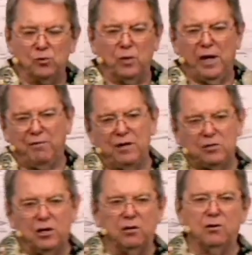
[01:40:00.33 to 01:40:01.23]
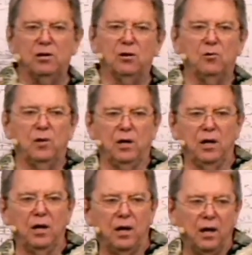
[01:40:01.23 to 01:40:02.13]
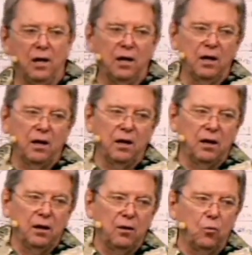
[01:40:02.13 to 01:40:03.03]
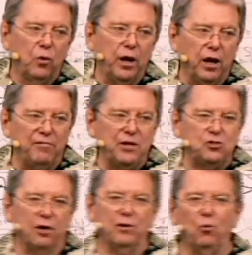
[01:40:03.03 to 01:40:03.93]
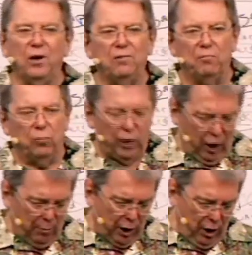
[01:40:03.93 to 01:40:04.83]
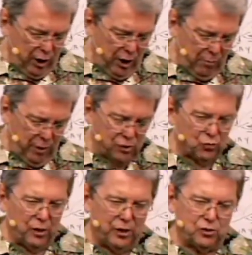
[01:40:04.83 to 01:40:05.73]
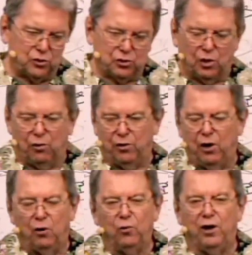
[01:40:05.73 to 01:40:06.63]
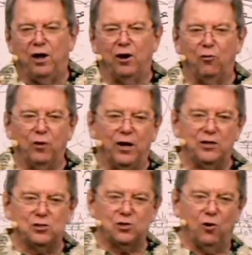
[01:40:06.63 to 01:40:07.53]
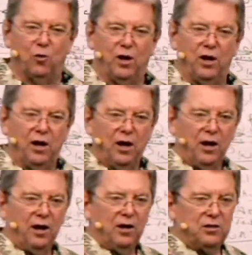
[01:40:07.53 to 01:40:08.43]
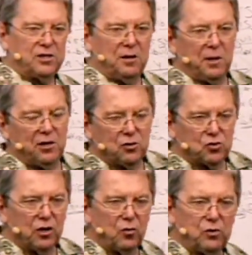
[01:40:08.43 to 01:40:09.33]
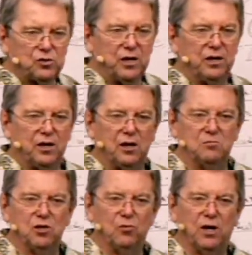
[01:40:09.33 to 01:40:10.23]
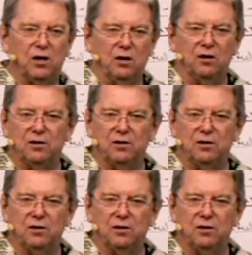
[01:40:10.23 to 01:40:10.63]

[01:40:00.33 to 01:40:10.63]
We have each other here, don't we? We love each other. Well, yeah, but I can't be as religious as all of y'all. We're not all religious, are we? Does anybody here struggle with sin that comes here regular?